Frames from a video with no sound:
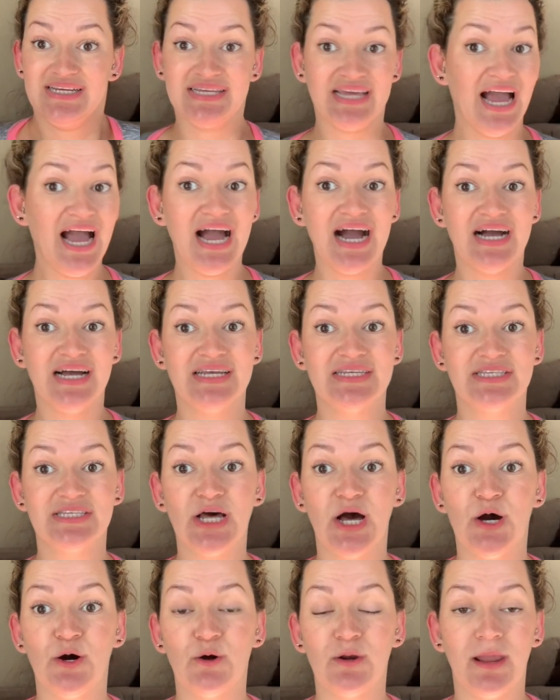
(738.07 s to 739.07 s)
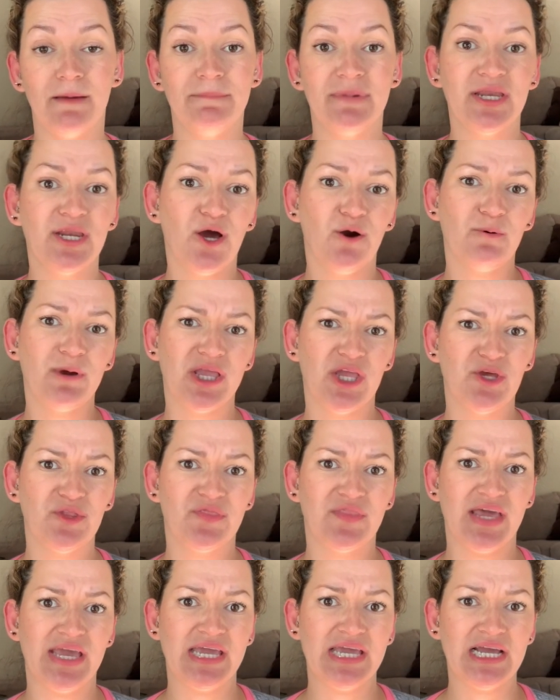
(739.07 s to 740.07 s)
Yeah, so let me know what you
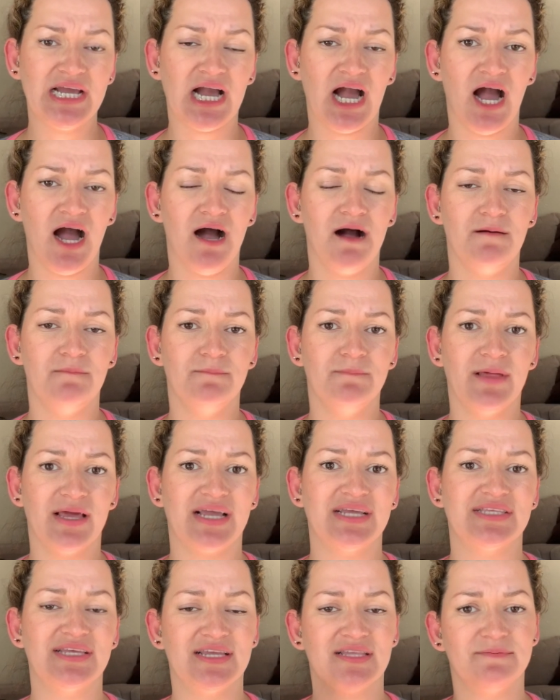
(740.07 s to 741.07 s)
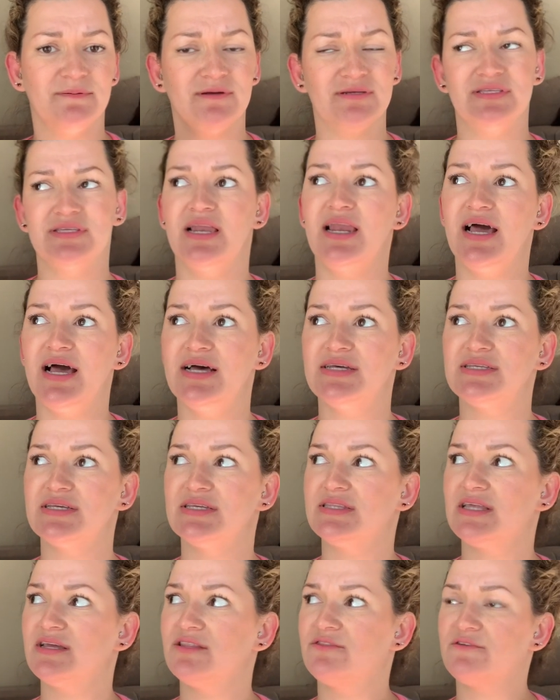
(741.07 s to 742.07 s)
think. Like I said, it's supposed to last, I
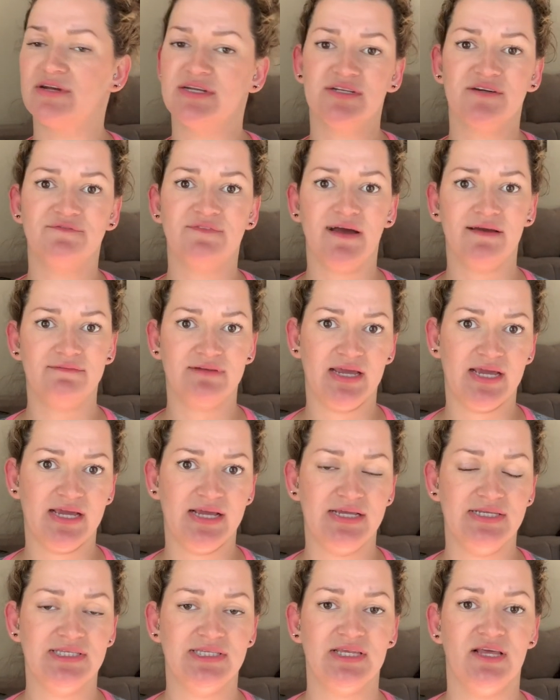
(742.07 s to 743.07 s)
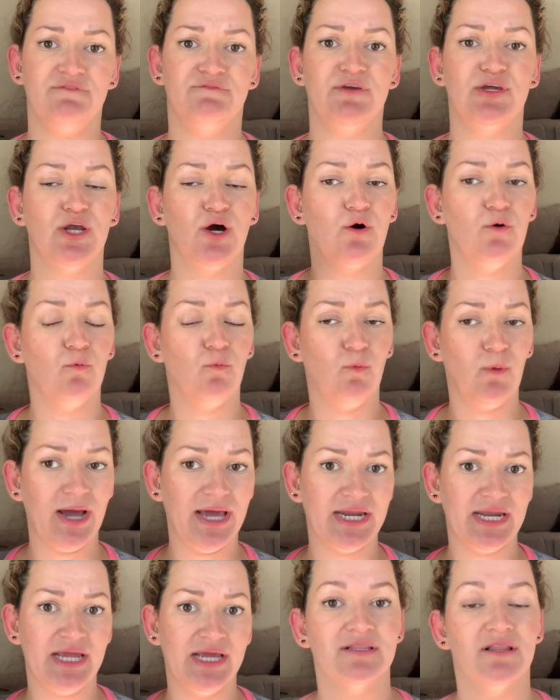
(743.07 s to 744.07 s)
think, 3 to 5 days. If you don't
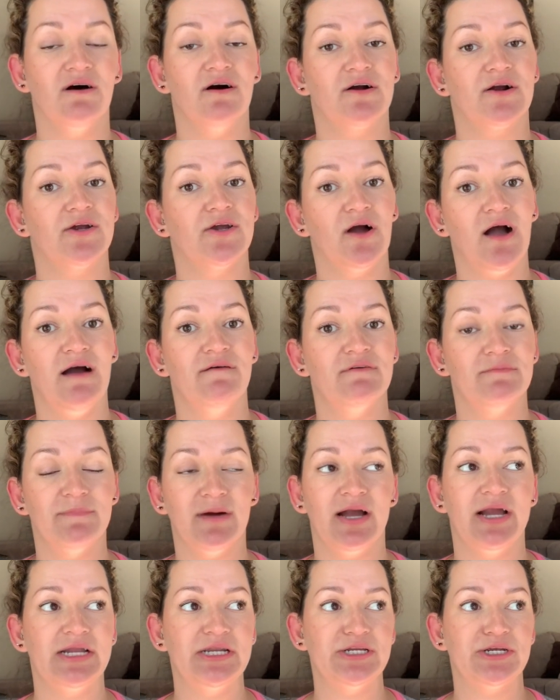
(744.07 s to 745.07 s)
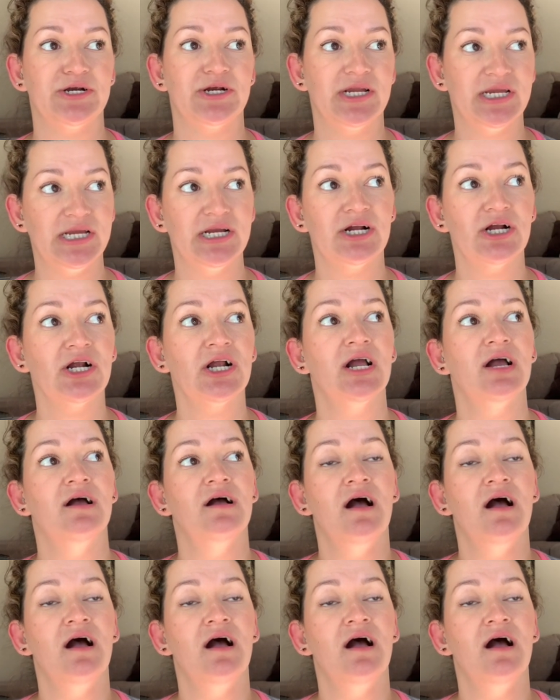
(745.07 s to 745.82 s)
wet it longer, you'll have it behind your ear.